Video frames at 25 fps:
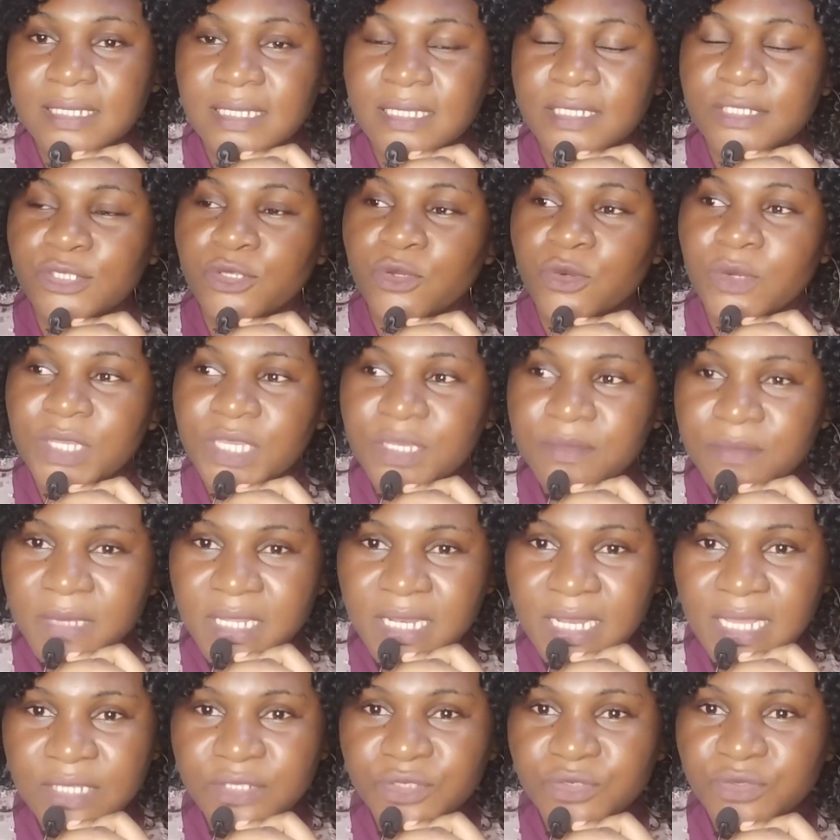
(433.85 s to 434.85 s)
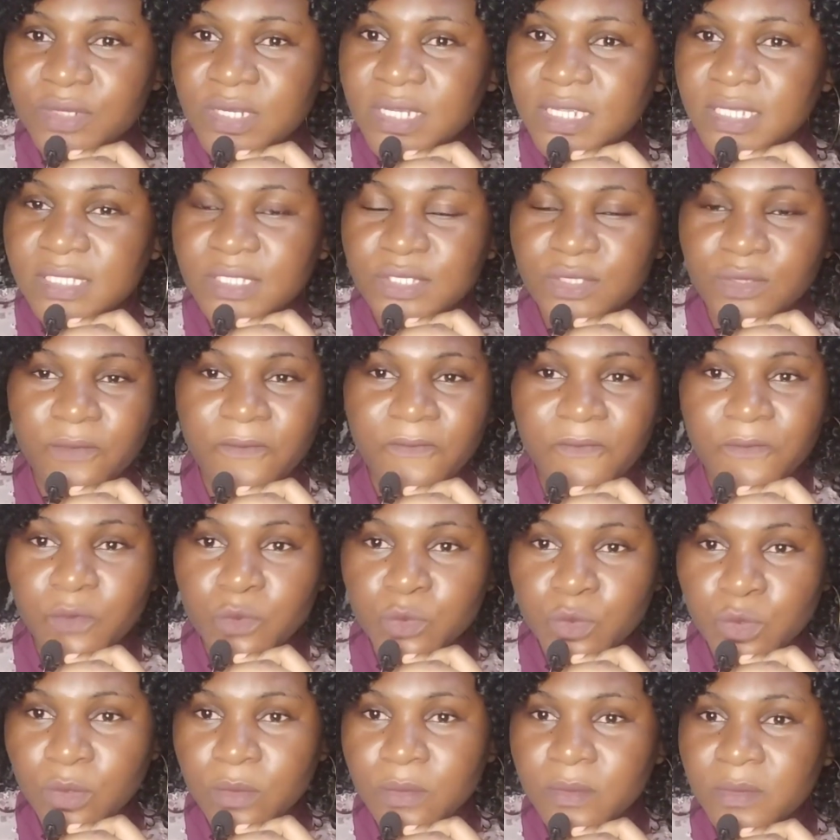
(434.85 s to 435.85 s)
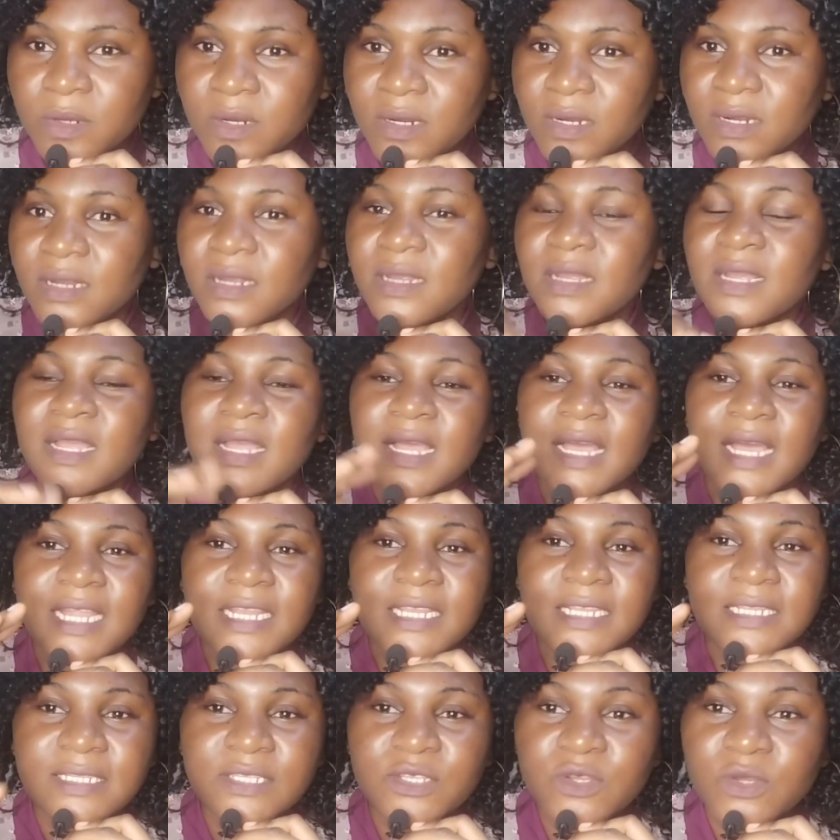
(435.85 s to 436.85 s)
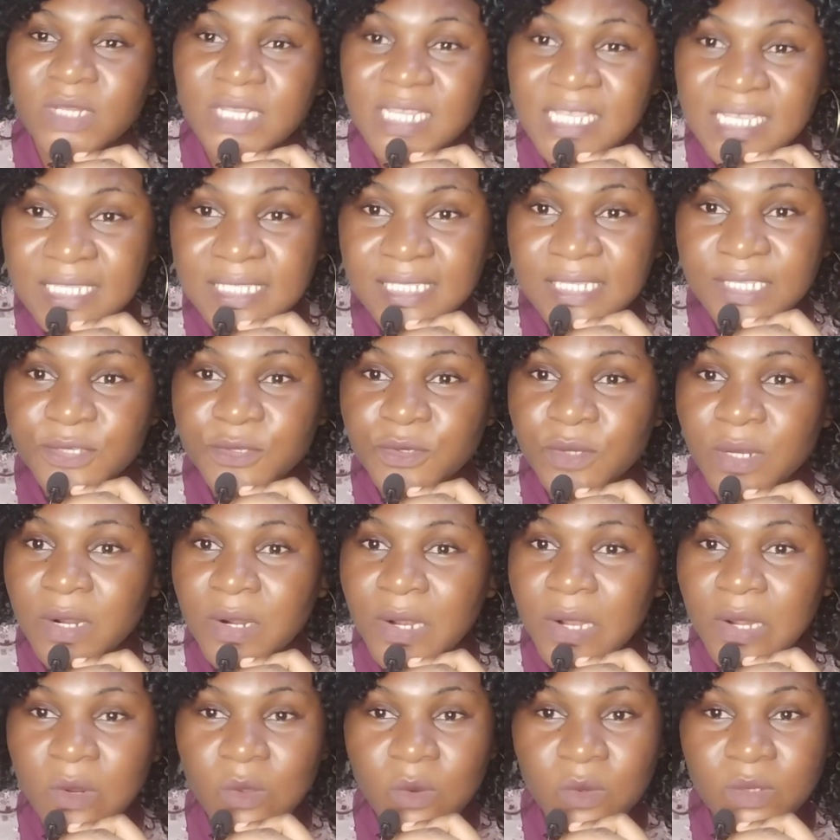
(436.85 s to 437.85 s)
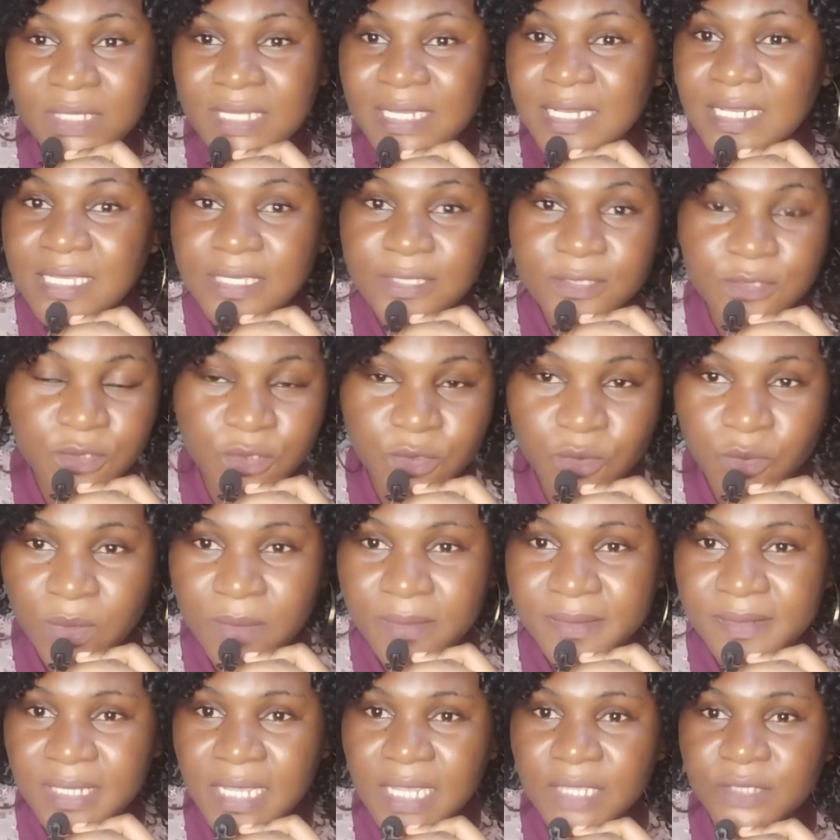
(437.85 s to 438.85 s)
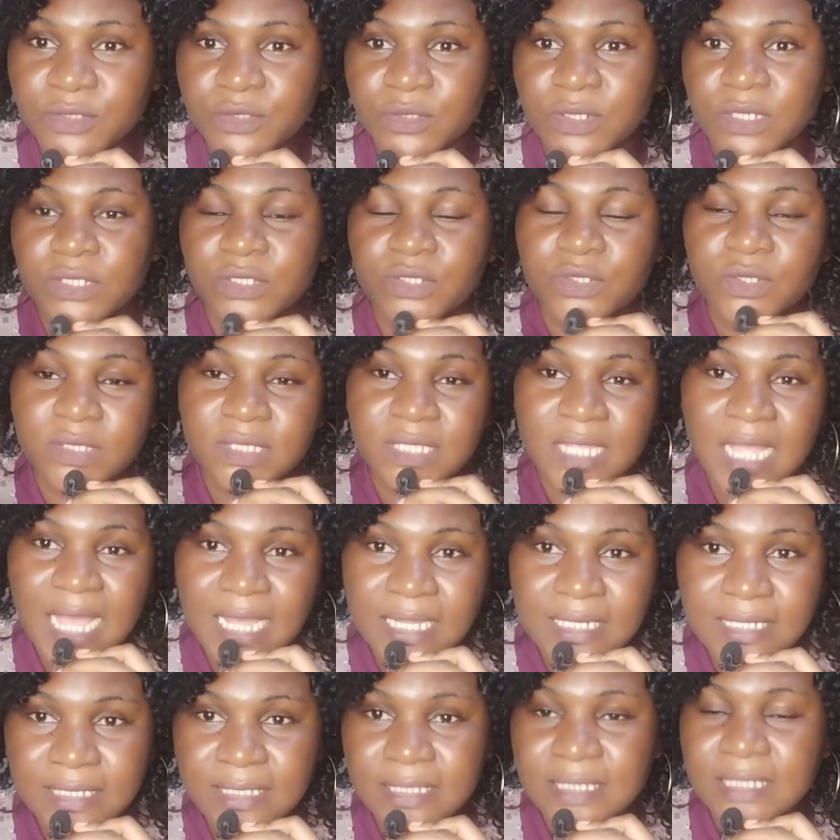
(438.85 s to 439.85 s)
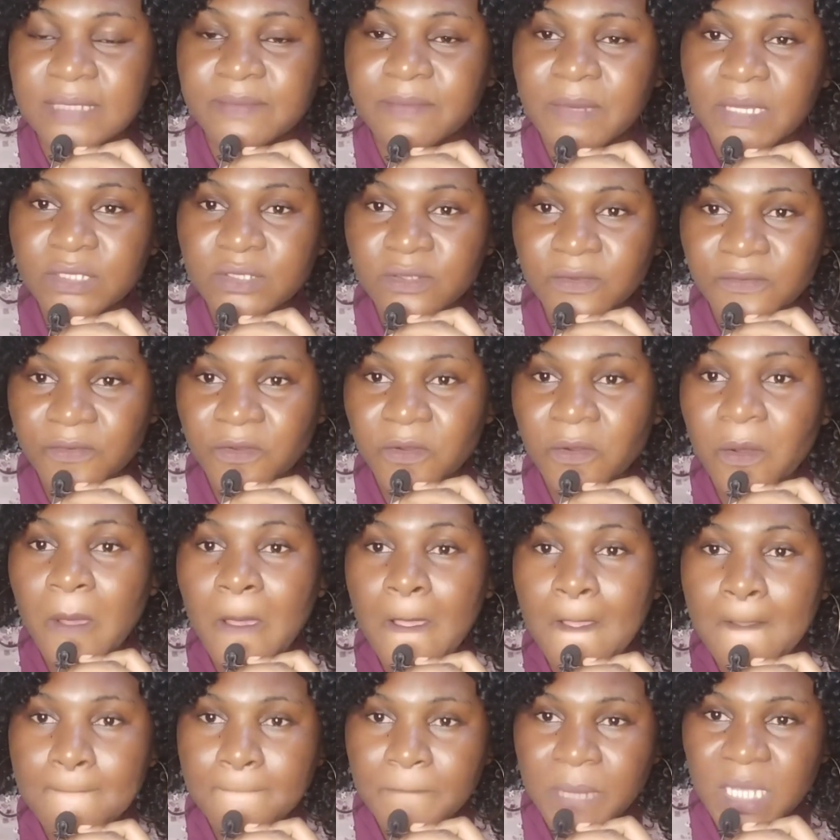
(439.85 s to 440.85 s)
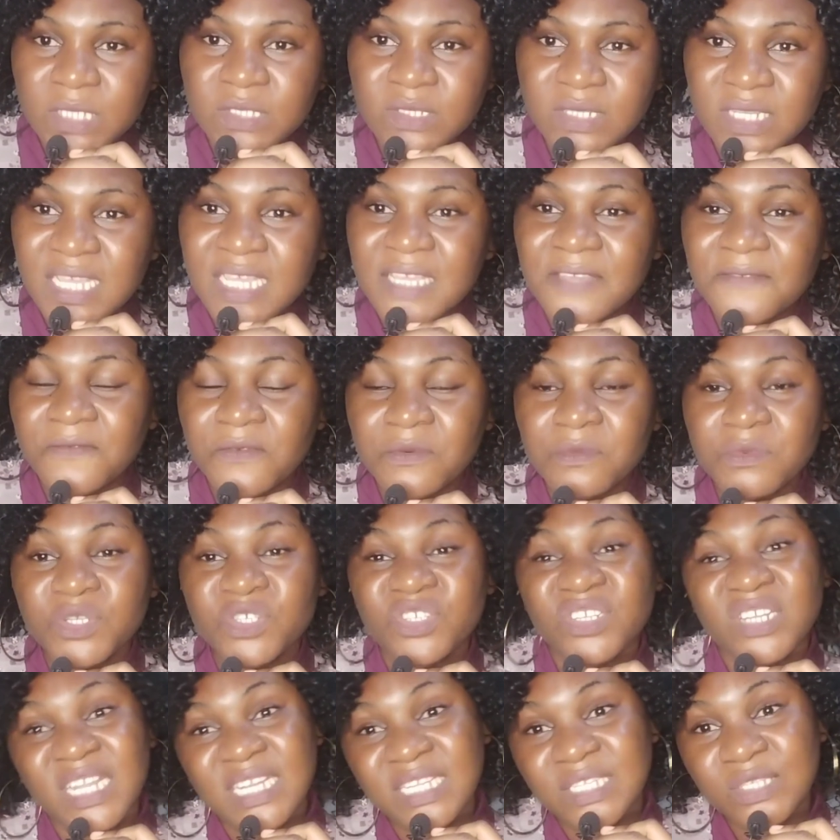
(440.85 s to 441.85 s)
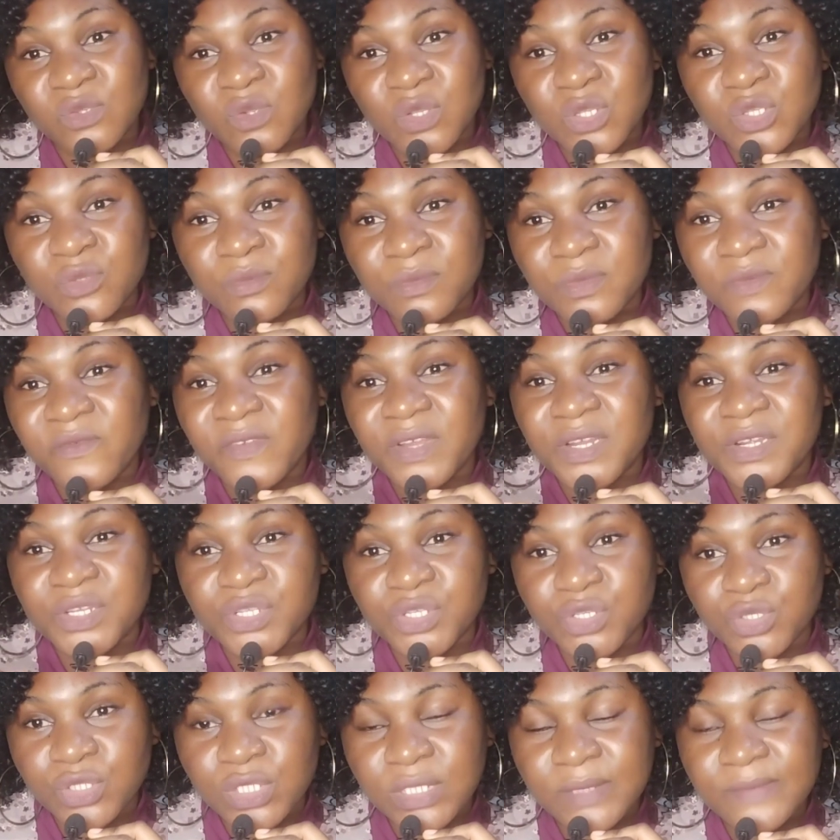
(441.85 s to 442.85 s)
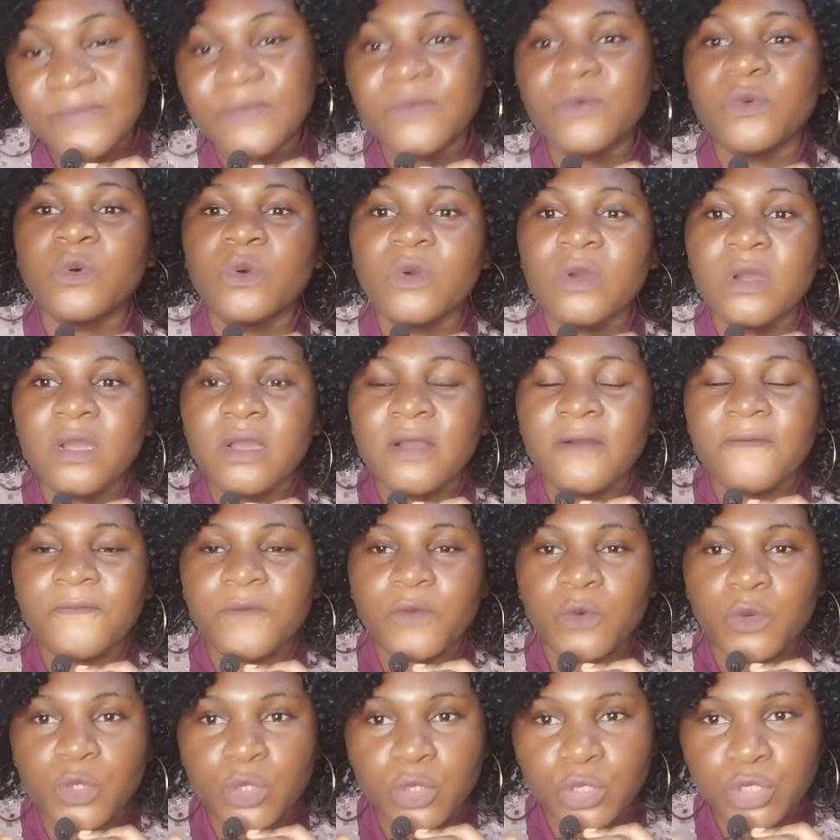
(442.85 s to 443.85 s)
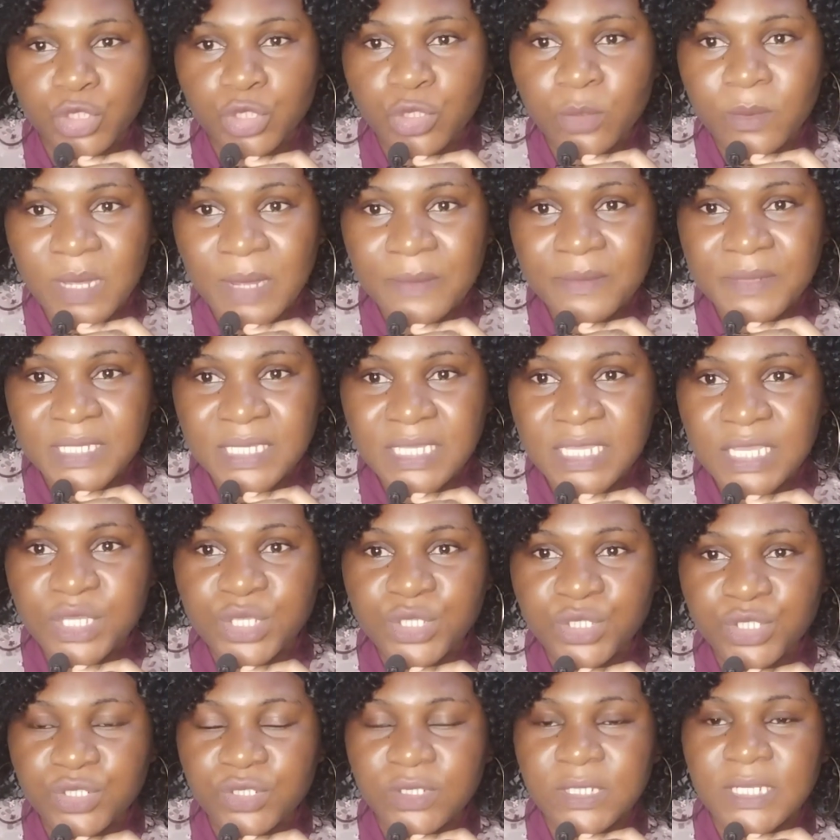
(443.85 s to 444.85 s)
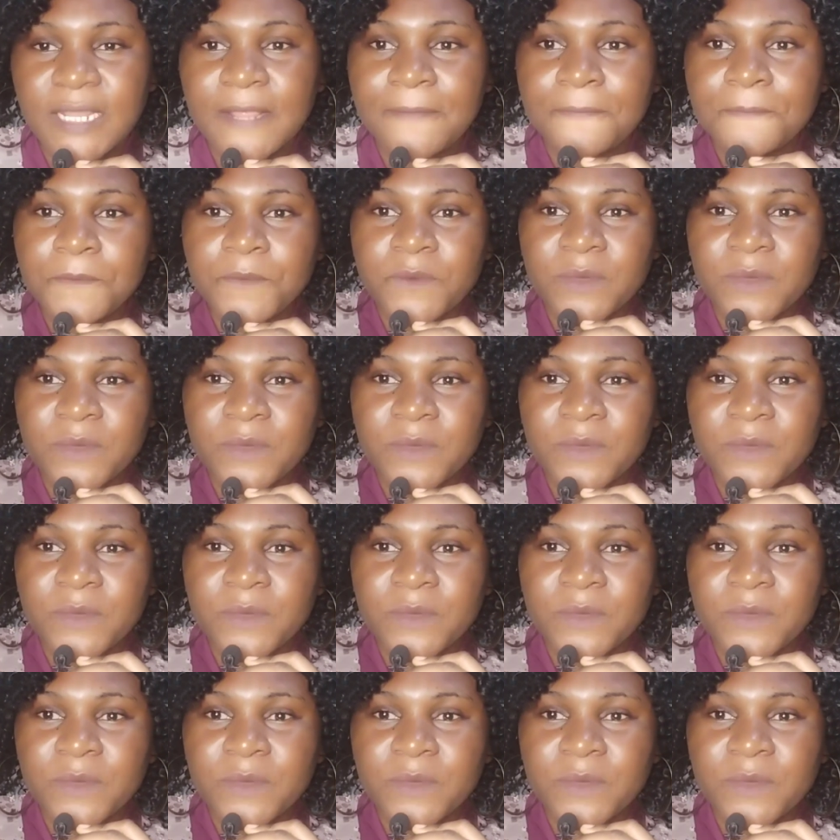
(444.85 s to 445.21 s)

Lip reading: Then your email address, your phone number, and your LinkedIn URL, or the link to your website, you can just add it. It's part of your personal information that is going to be very useful for your job application.